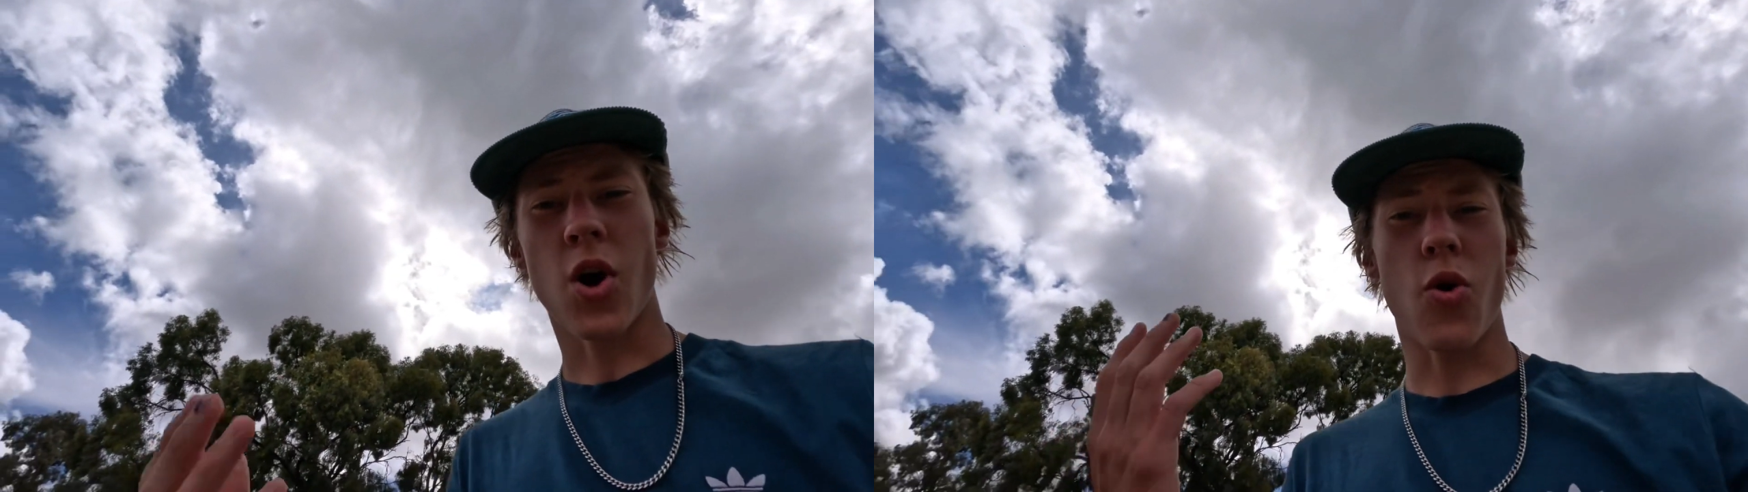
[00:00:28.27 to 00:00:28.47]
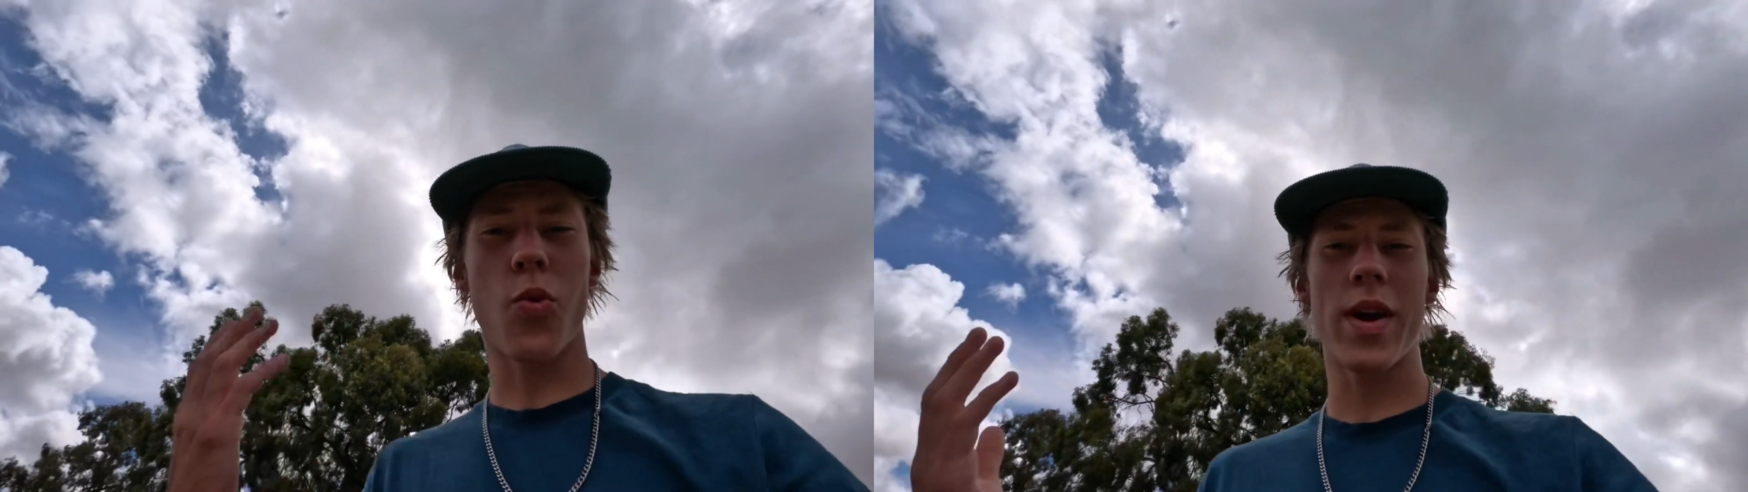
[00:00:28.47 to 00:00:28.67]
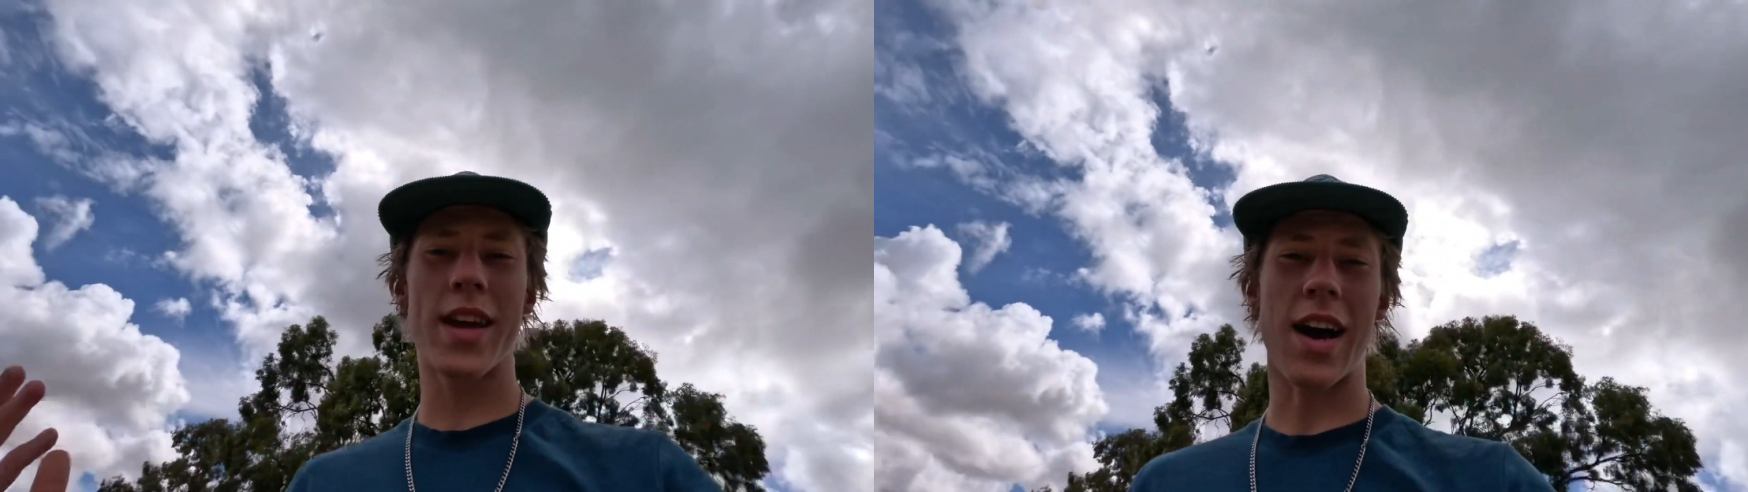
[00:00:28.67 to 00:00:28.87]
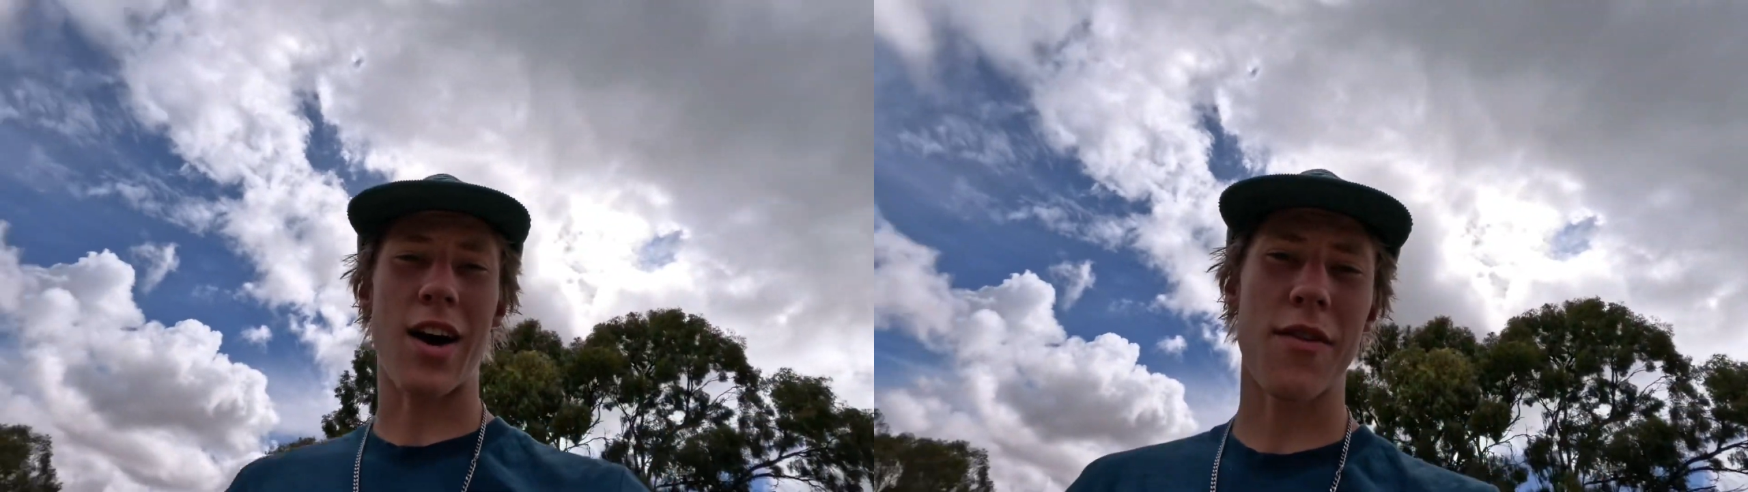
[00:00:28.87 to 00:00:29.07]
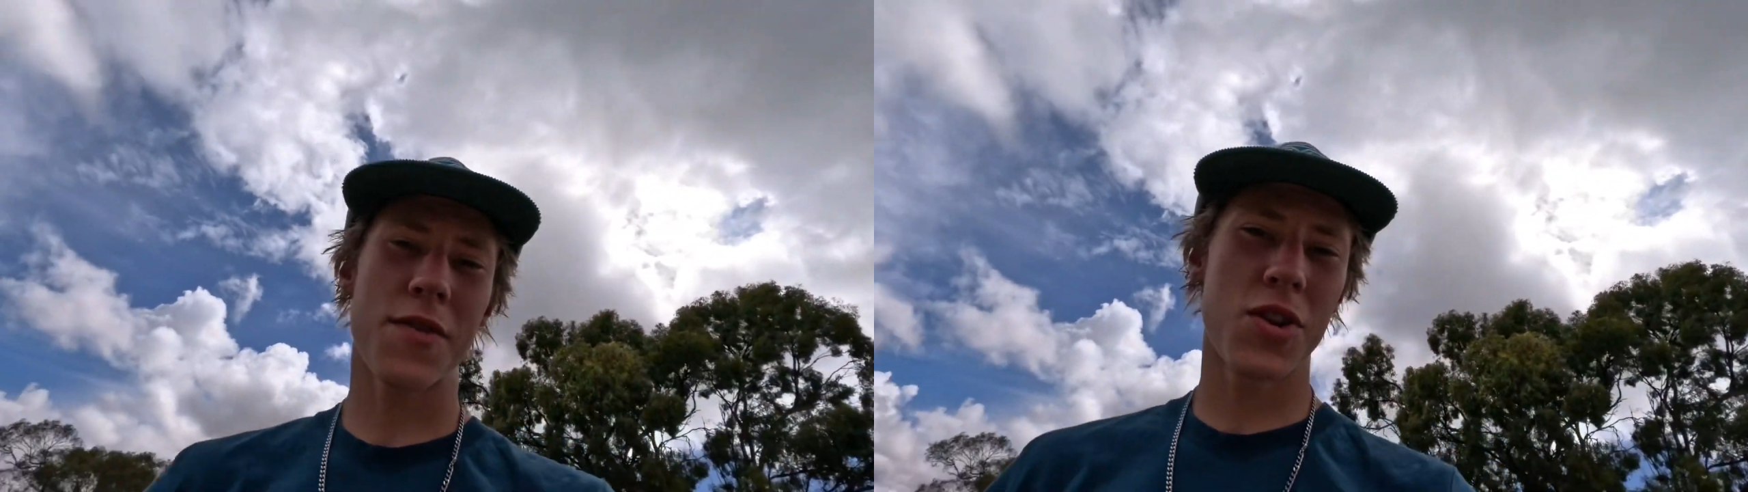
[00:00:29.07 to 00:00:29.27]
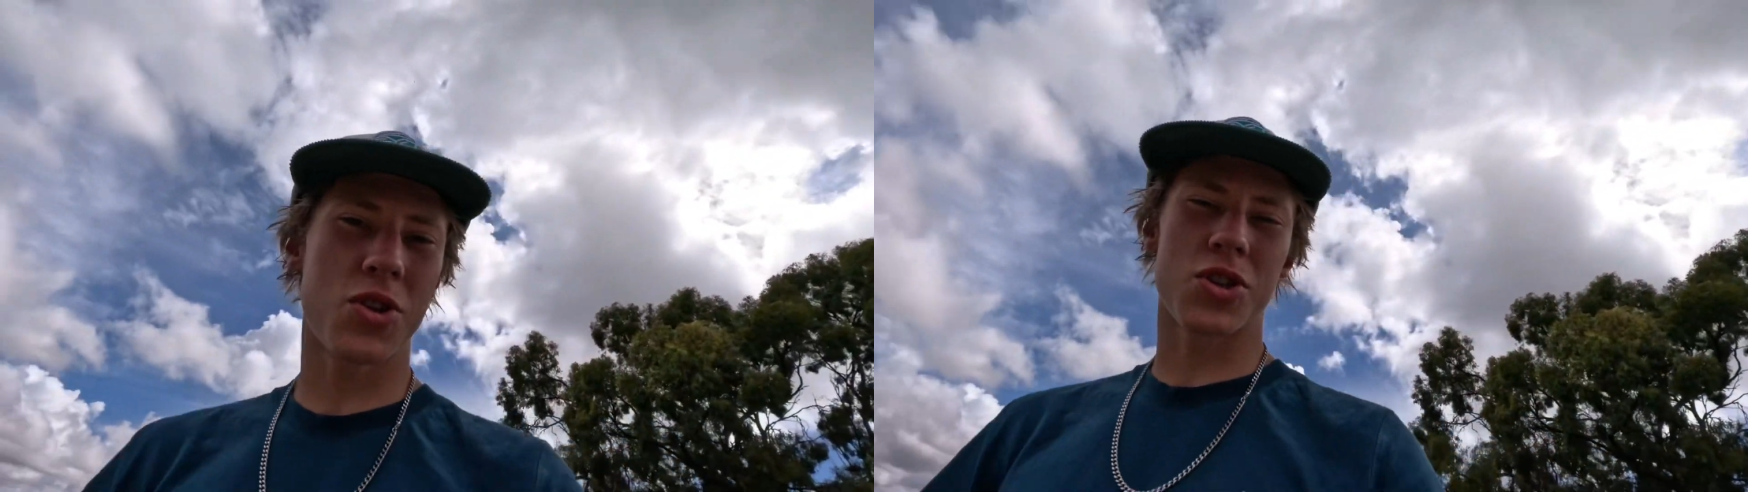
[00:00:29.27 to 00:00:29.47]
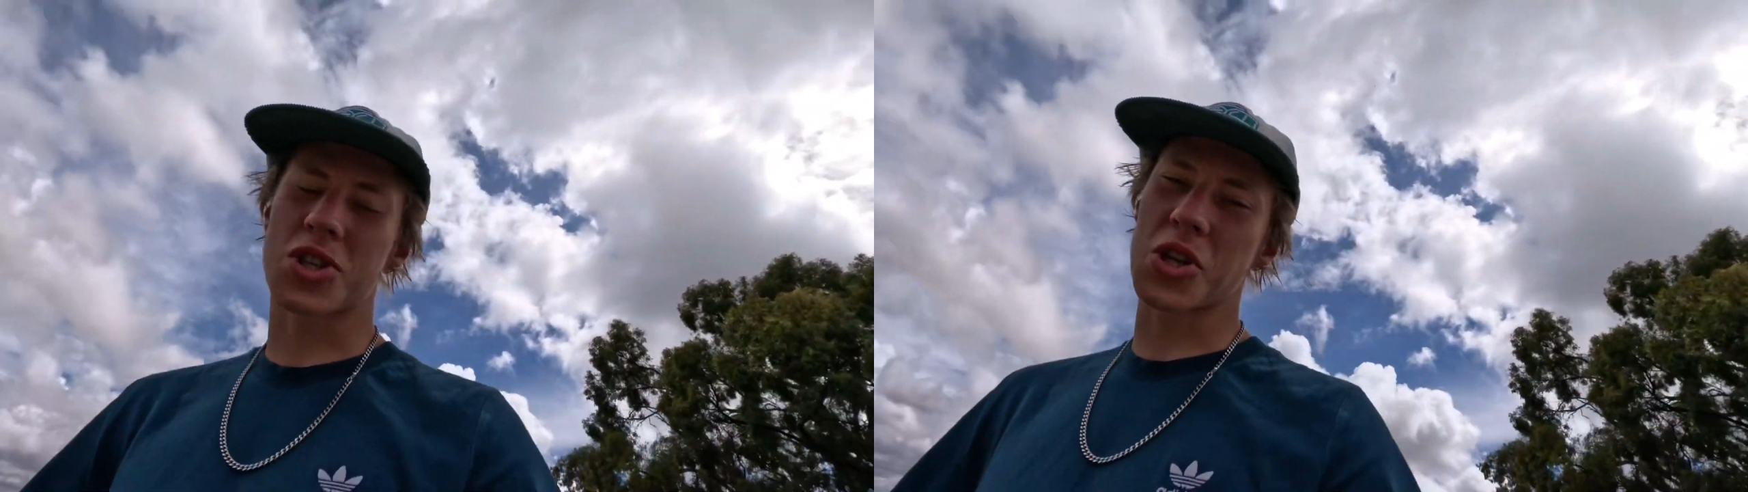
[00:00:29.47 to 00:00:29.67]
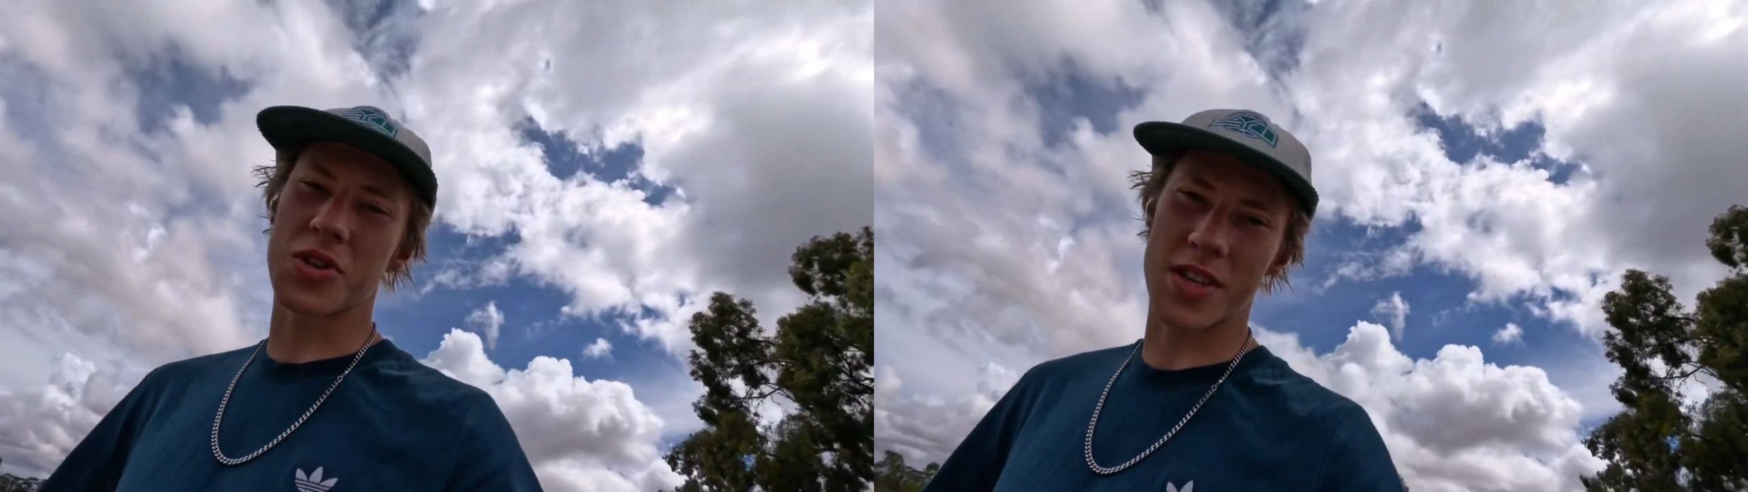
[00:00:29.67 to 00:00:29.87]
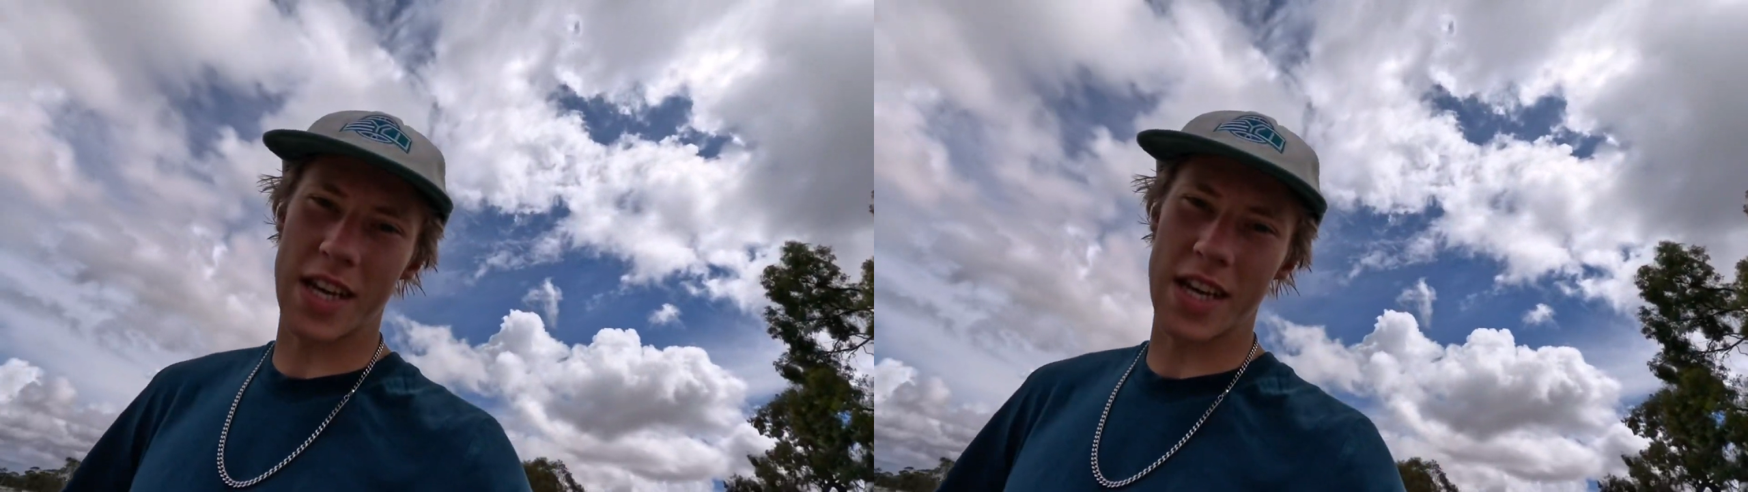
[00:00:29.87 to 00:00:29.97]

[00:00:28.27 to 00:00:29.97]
a week after you just learned to